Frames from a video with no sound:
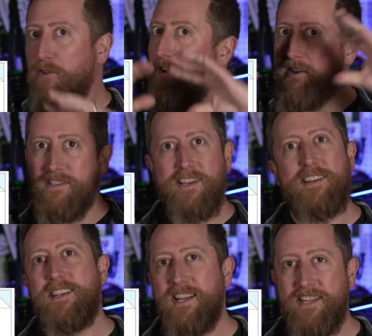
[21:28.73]
long is it going
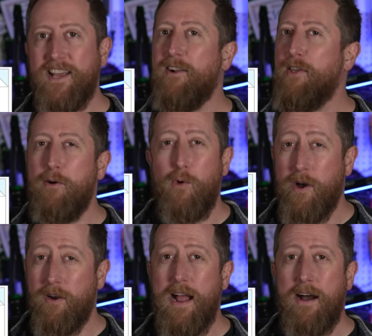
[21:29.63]
to take to get all that
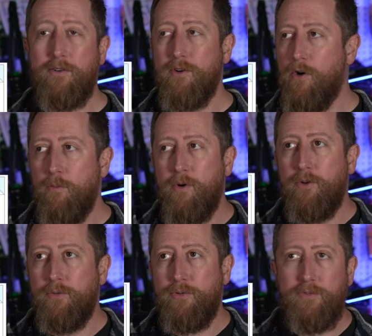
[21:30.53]
water out?
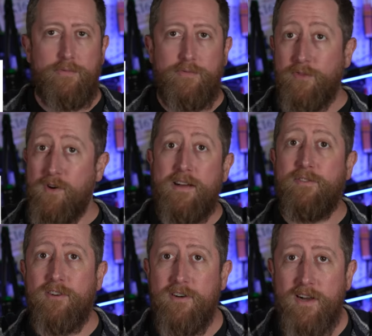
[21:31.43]
Almost
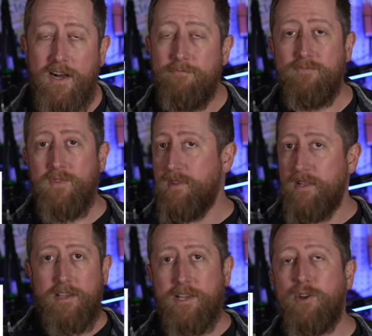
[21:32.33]
forever. Um,
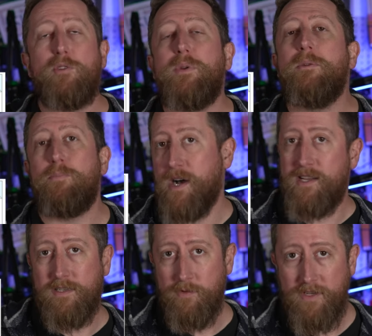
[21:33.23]
it could be
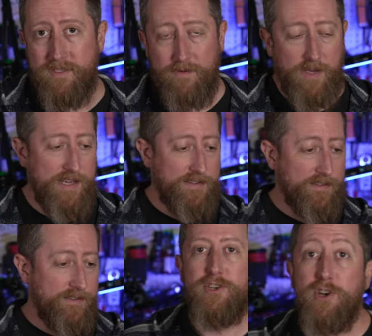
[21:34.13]
impossible in some
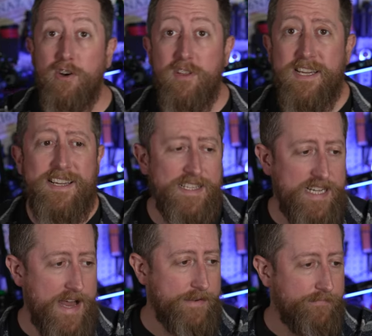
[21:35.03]
cases. Charlie
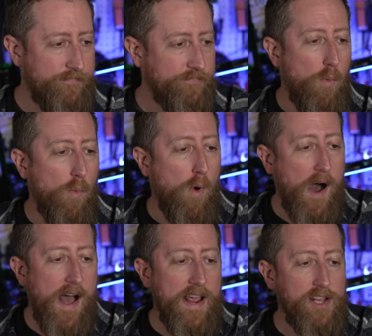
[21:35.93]
10.
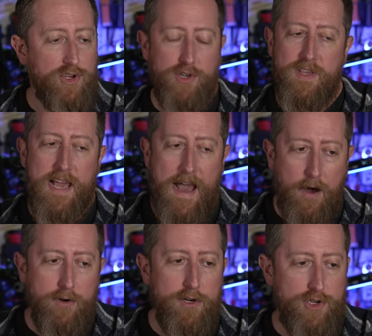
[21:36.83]
Why should the
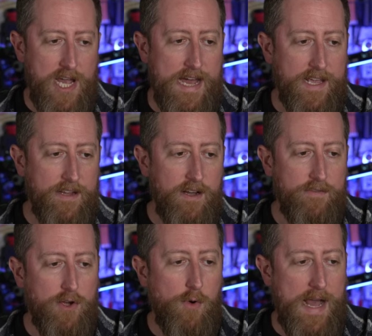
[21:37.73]
outer jacket
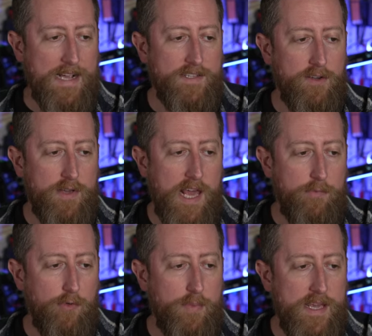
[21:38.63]
of coaxial
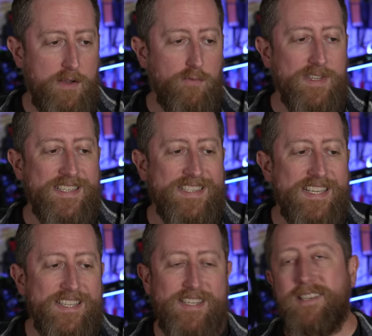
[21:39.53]
cable be
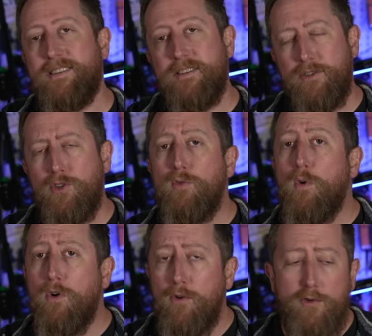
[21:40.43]
resistant to
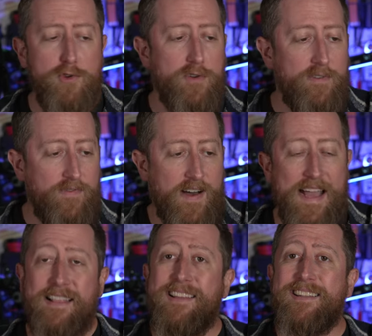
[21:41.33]

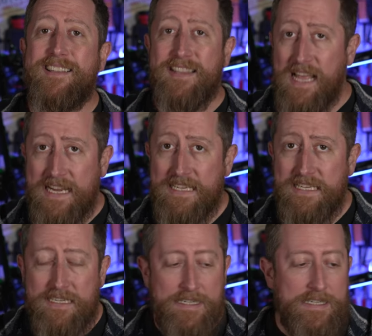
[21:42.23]
ultraviolet light?